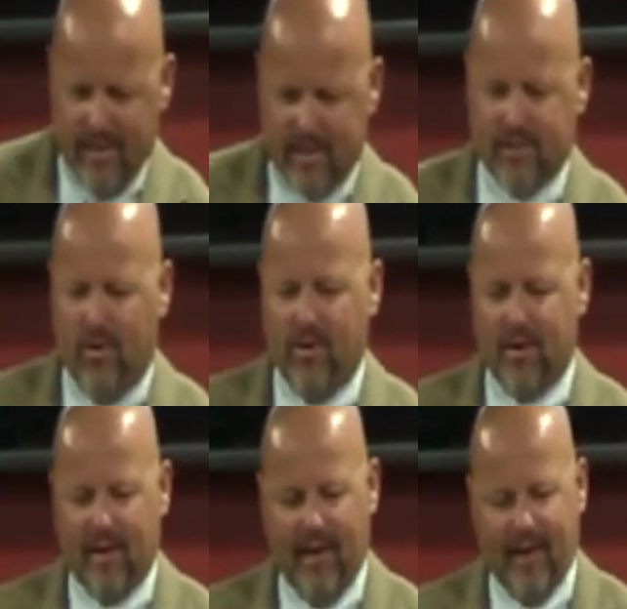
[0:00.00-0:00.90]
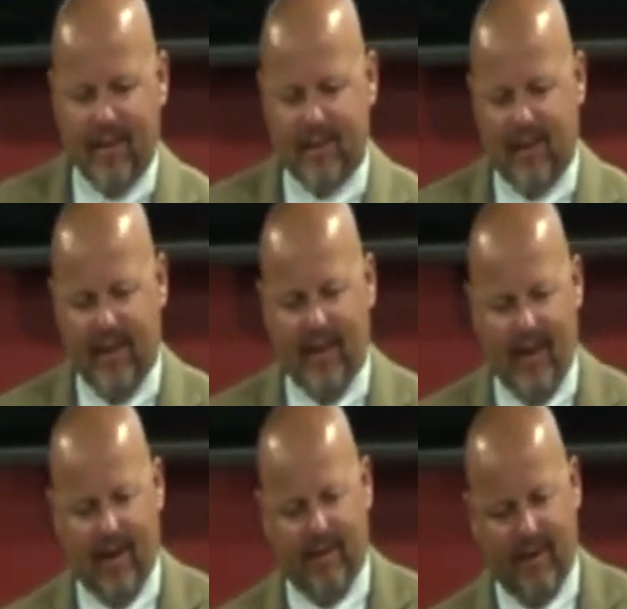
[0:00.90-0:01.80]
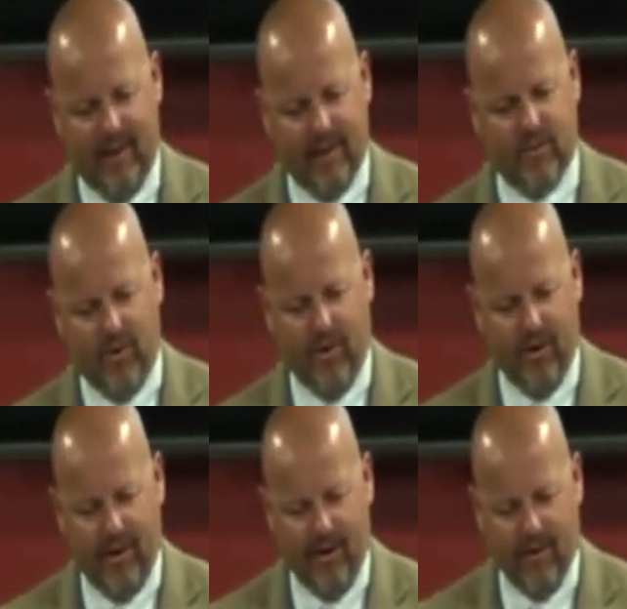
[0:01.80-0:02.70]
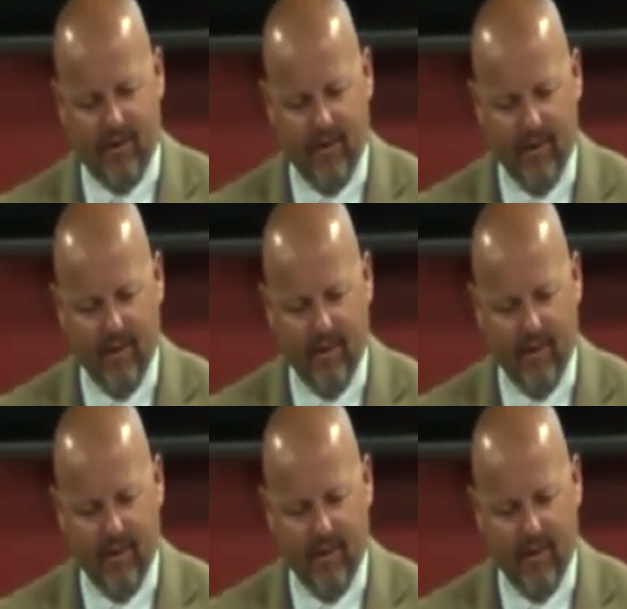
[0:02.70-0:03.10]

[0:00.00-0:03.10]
this order God has laid out in His Word here,